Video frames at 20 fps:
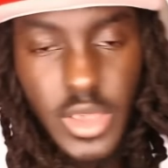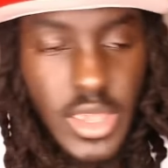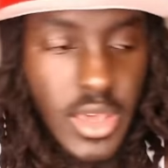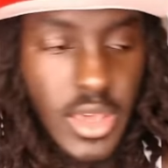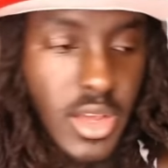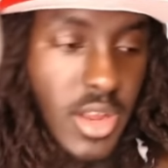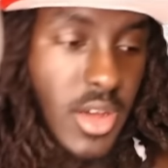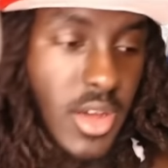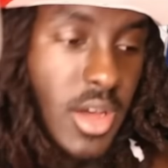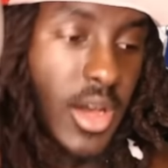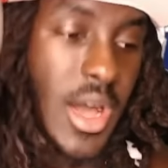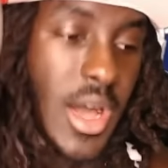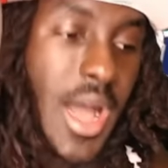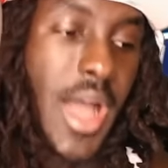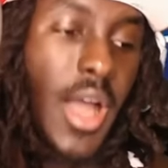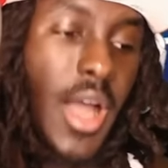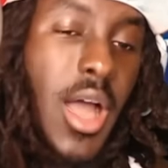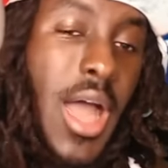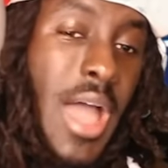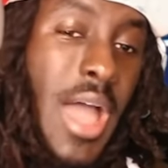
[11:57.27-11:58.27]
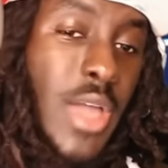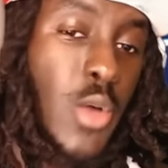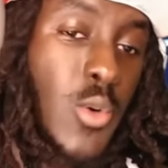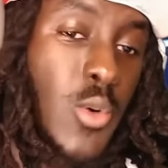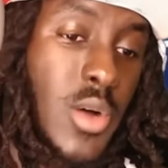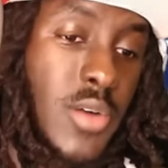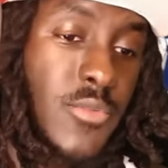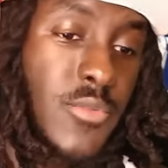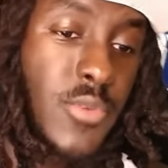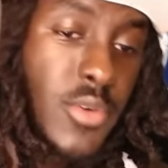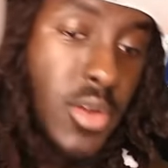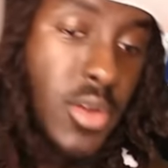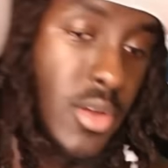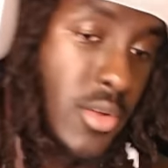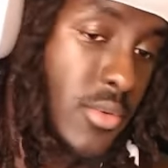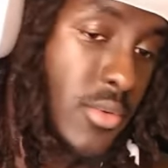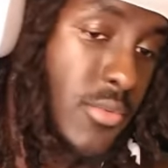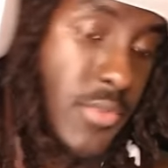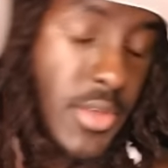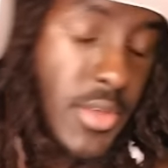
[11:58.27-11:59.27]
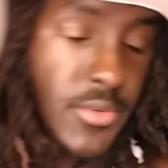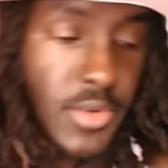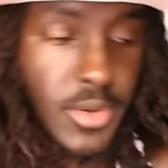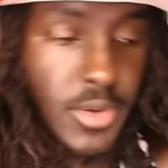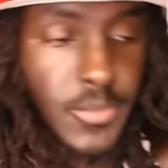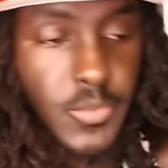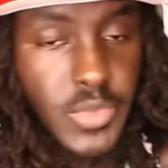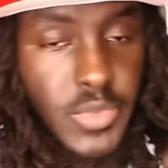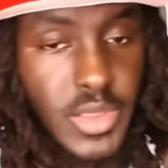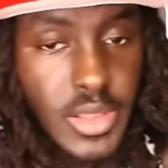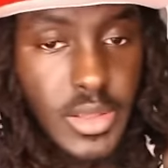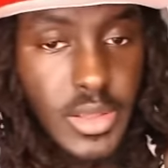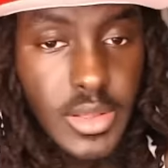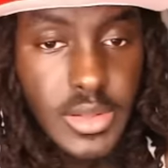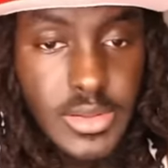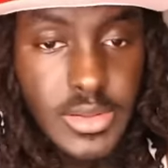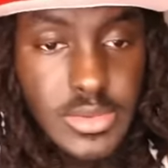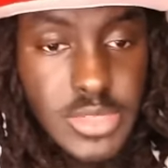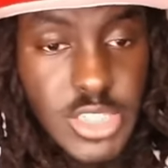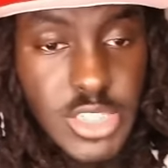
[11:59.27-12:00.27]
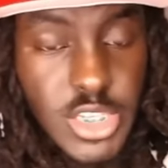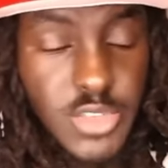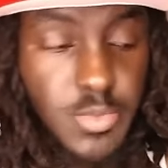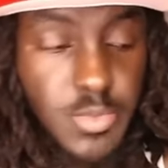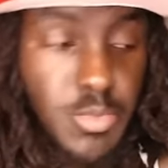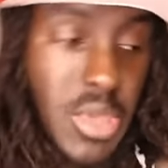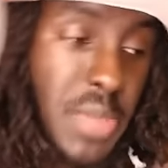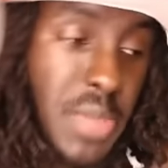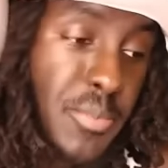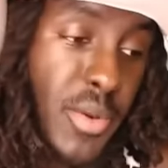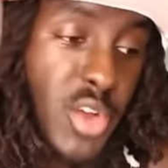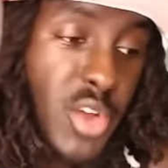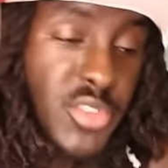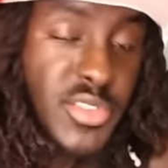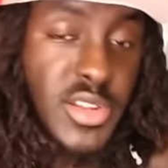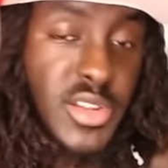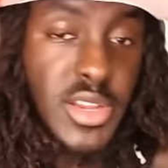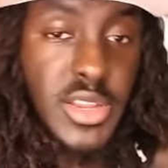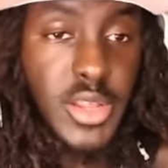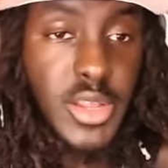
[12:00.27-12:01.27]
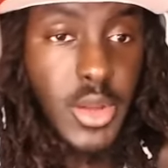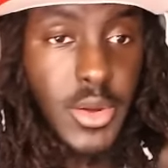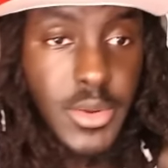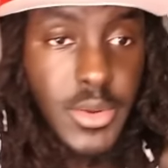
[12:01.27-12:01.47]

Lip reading: of Iowa for the Fever. Just me personally, though.